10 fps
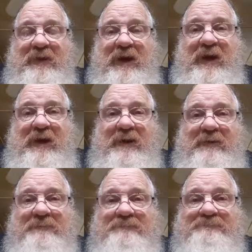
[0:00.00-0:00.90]

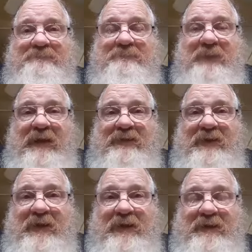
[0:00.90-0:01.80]
Um,
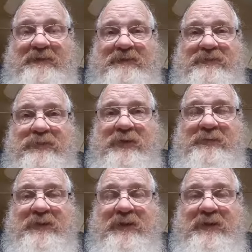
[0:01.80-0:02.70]
this
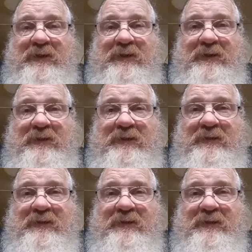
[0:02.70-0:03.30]
would be